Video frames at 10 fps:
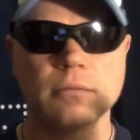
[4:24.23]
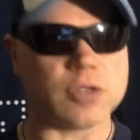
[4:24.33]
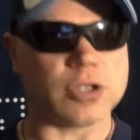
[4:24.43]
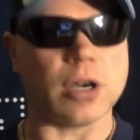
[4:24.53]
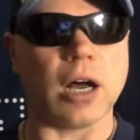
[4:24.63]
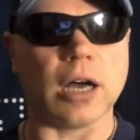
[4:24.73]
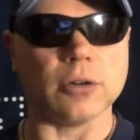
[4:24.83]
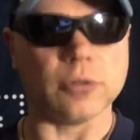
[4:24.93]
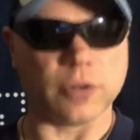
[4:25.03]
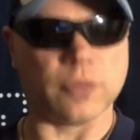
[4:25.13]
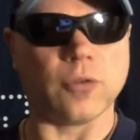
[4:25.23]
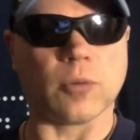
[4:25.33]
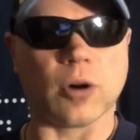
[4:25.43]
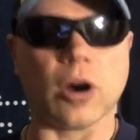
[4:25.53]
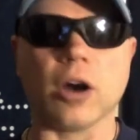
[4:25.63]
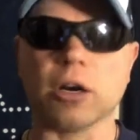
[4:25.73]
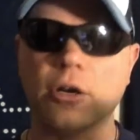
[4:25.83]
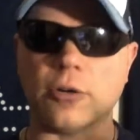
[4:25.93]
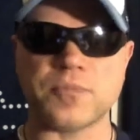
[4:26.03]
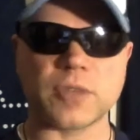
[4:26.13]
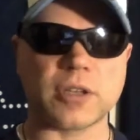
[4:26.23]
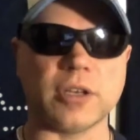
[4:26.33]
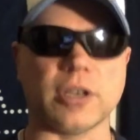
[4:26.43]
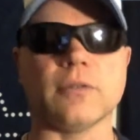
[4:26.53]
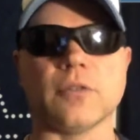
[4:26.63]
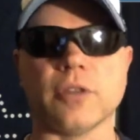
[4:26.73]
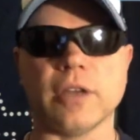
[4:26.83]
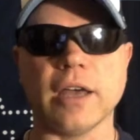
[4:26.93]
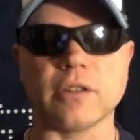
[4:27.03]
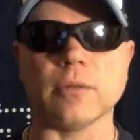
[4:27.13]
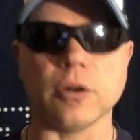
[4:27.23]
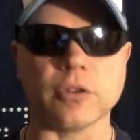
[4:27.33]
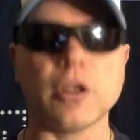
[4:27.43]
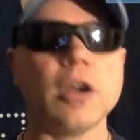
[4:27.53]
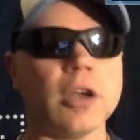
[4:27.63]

Shaw, who was a former Argo kicking for the Eskimos.